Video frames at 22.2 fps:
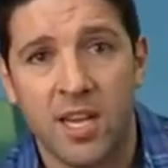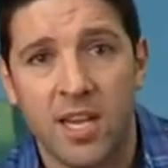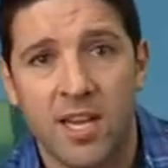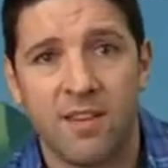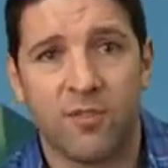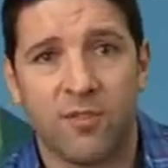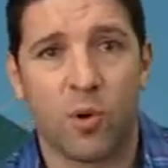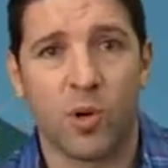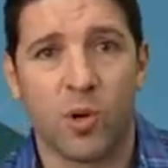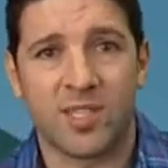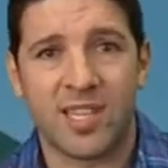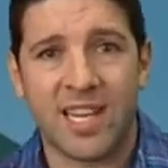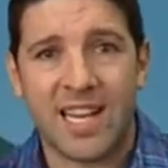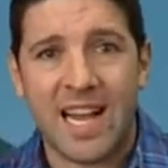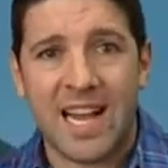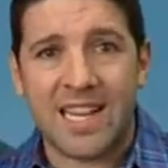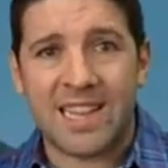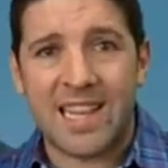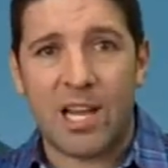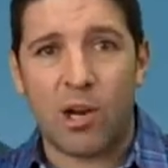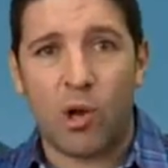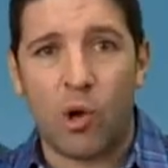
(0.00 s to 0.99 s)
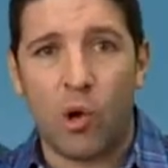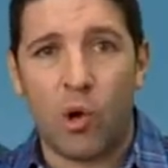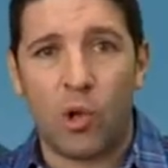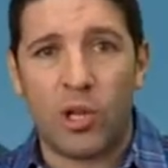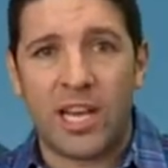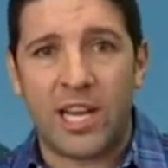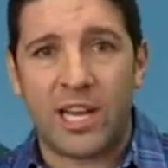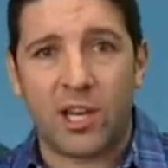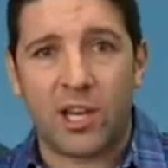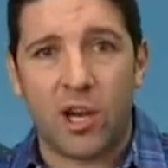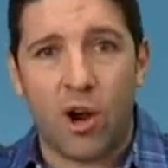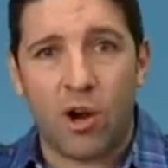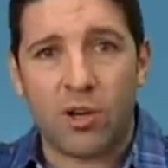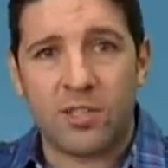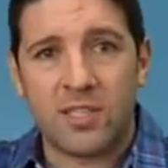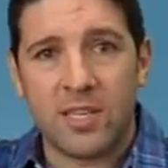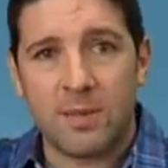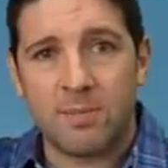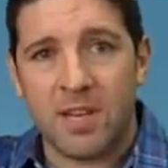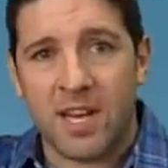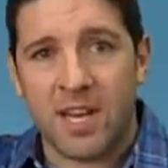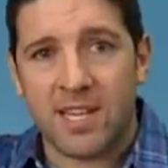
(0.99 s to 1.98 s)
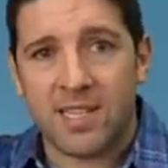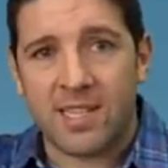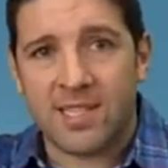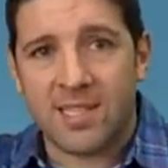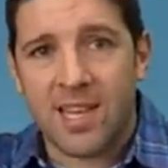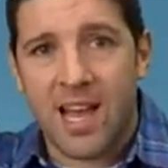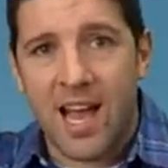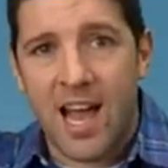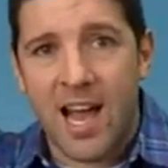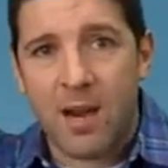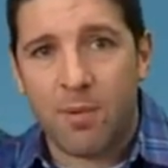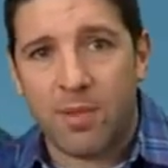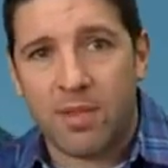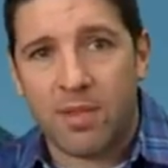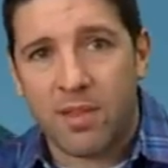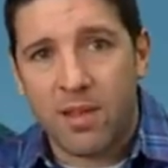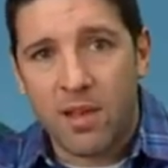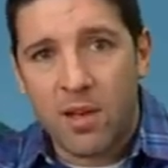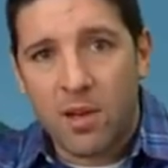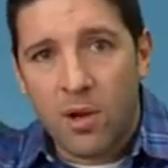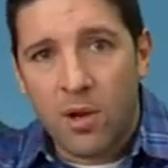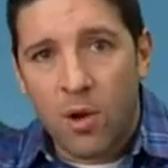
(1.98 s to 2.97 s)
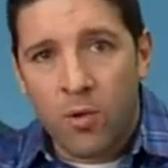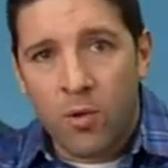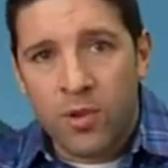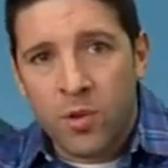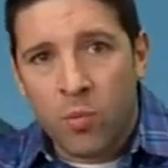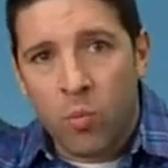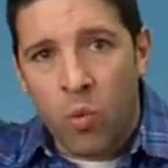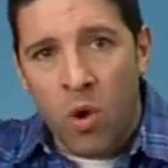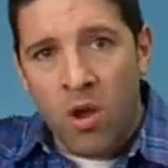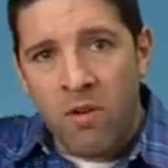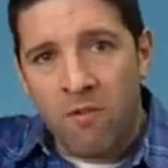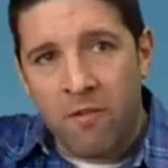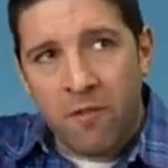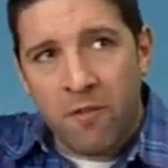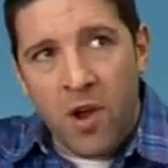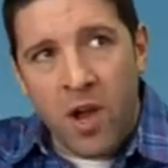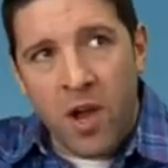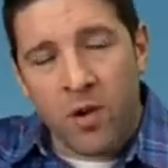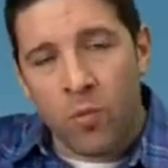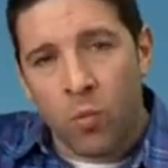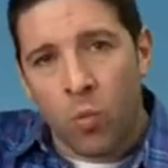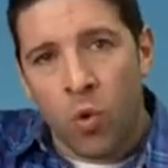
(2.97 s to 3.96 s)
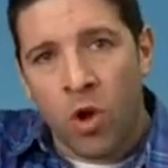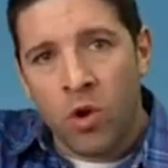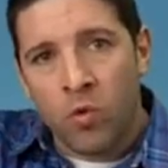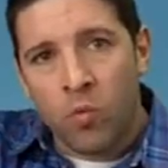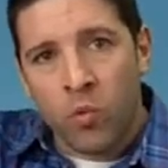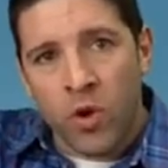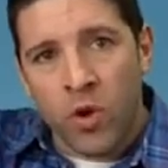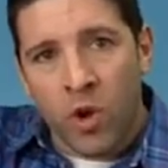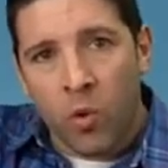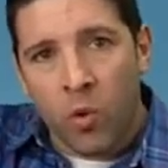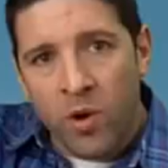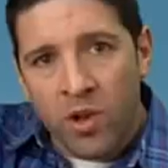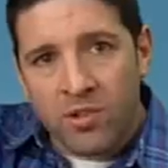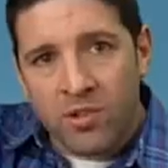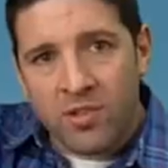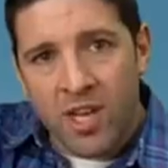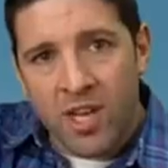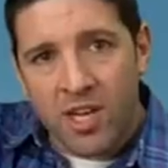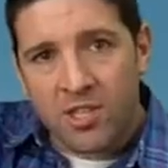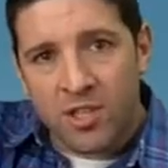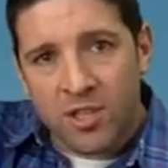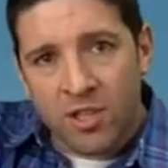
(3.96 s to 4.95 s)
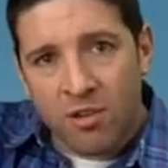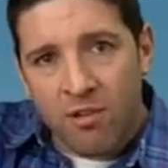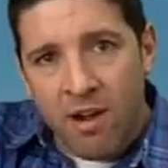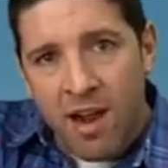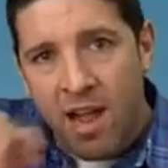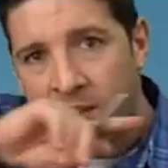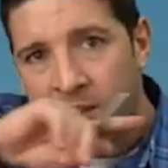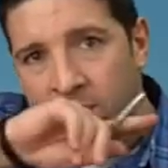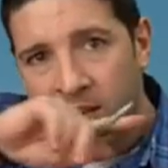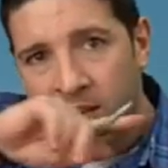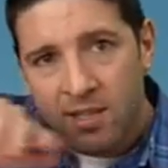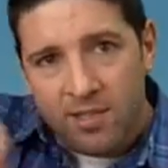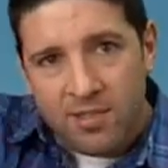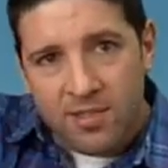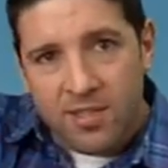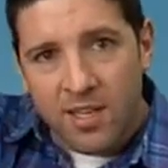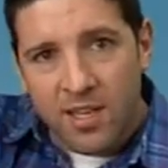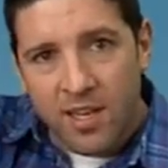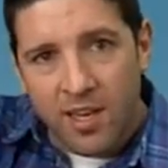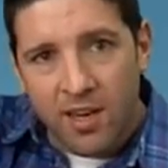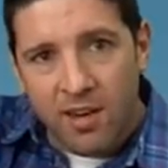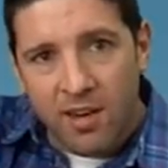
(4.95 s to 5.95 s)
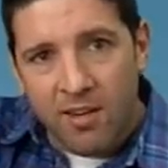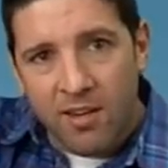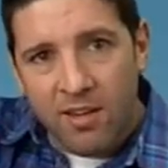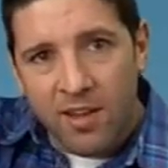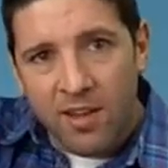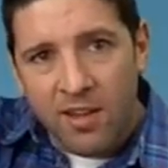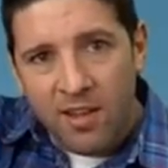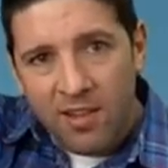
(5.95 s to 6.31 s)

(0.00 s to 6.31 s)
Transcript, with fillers: And of course, they got that whole like car tipped on its side with only one front and one rear wheel touching the ground like you see here.